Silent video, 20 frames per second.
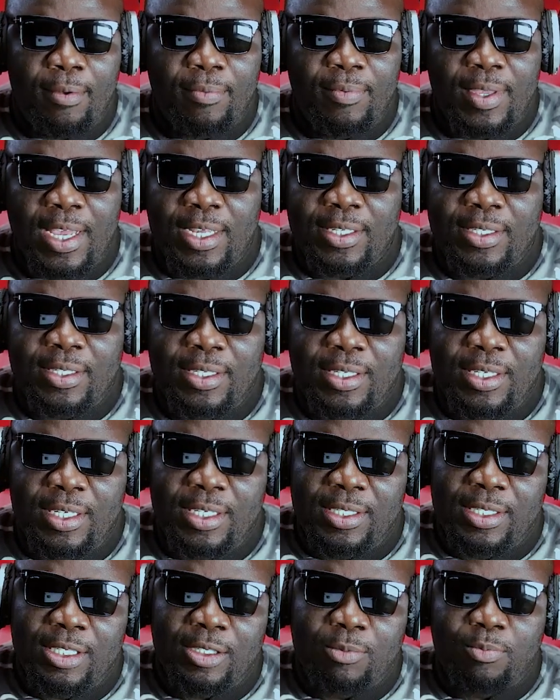Yes,
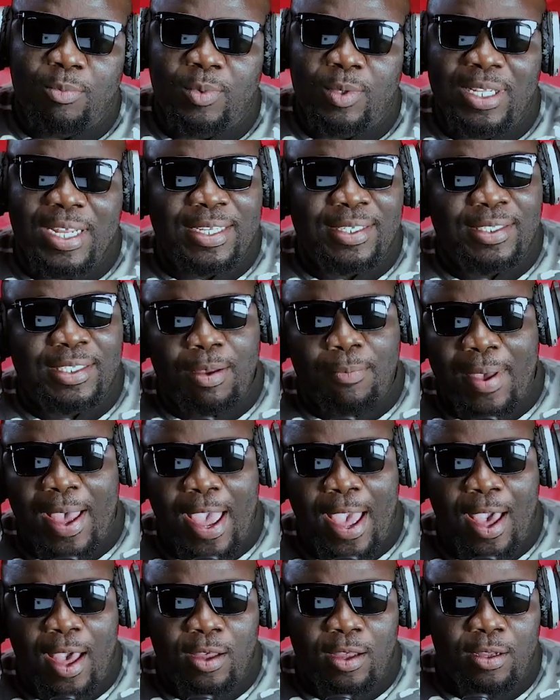he's, let's say,
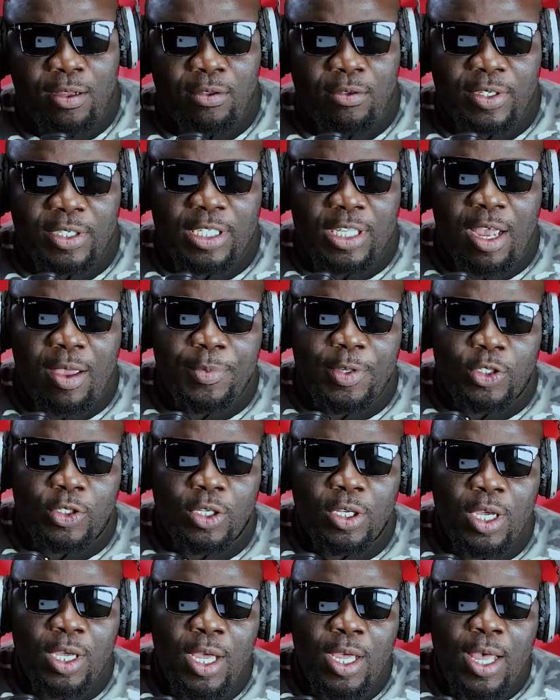my uncle. His name
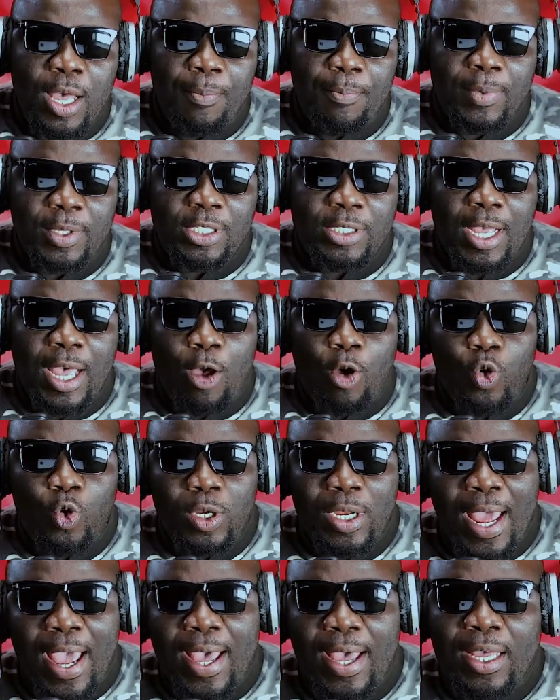is Mr.
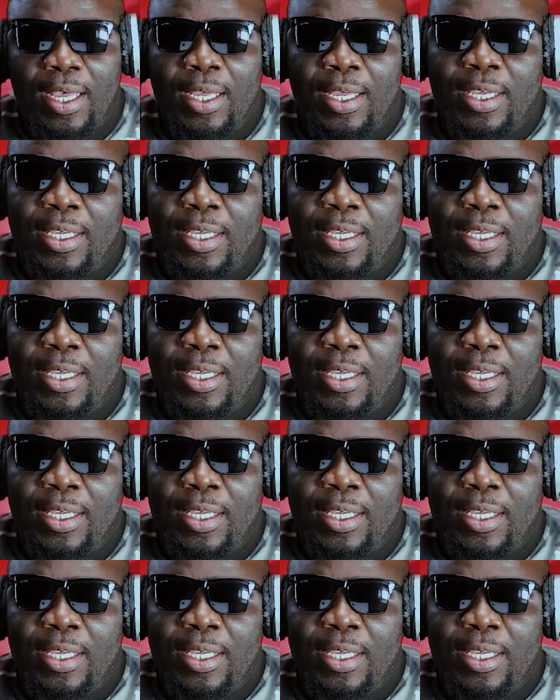Ola.